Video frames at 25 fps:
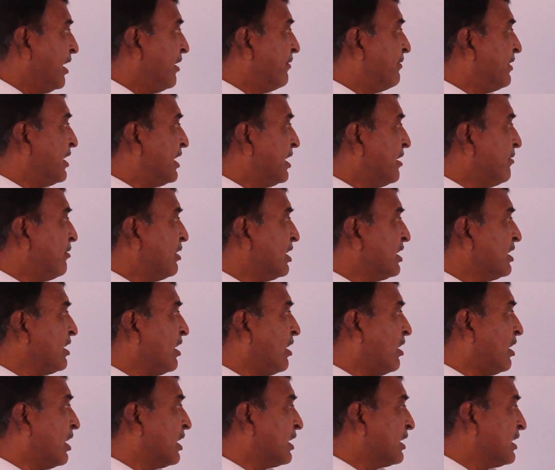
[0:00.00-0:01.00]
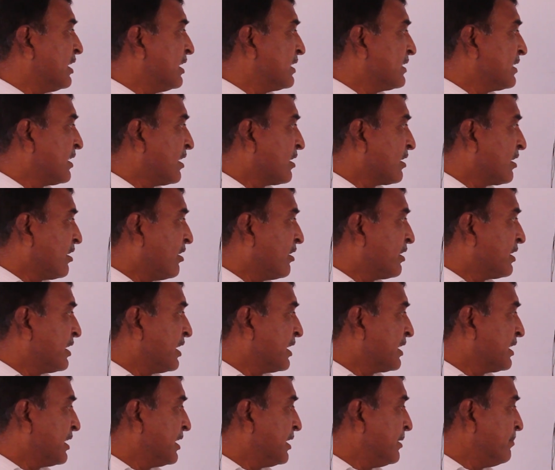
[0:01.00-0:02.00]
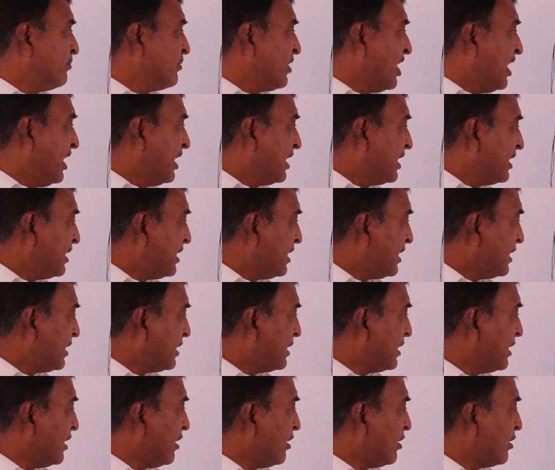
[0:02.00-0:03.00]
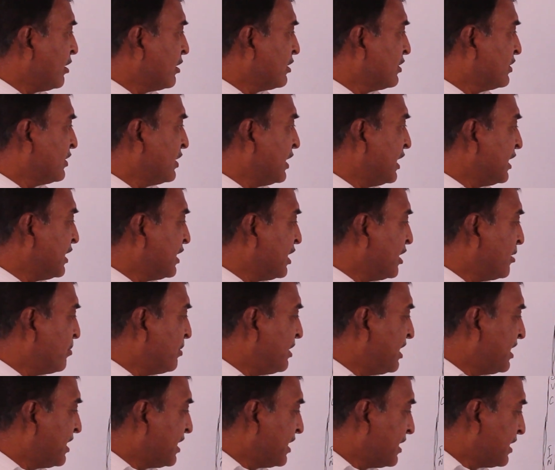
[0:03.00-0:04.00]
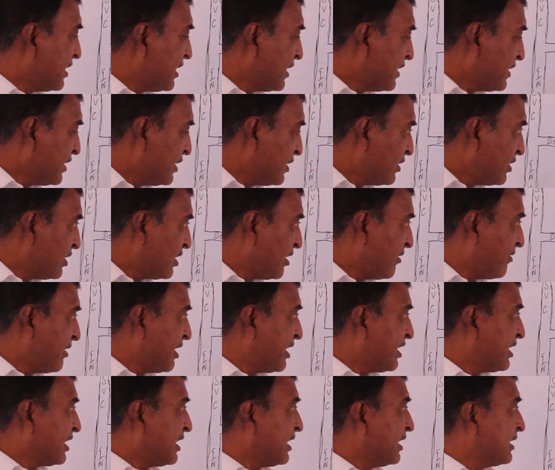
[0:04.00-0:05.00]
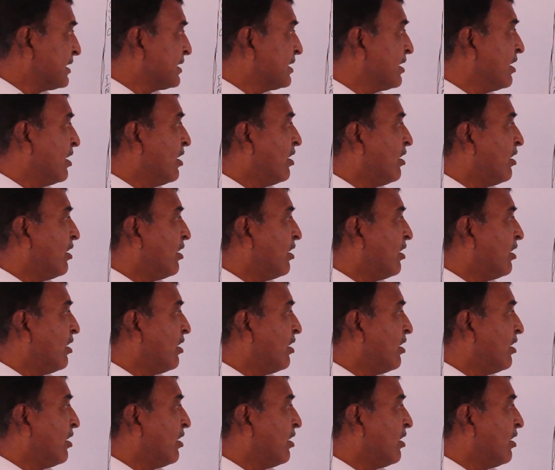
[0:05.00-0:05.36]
Whenever the auricles are contracting, Either deoxygenated blood enters into the ventricles,